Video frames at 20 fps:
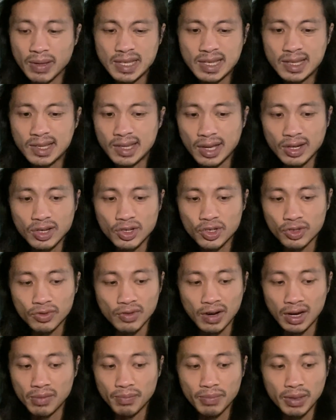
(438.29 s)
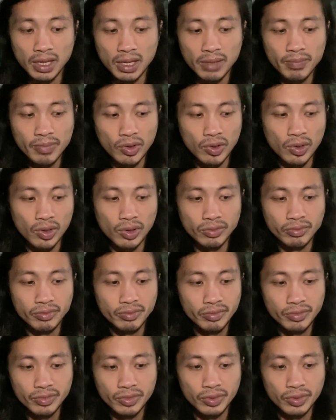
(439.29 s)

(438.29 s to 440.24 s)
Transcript: skittish around people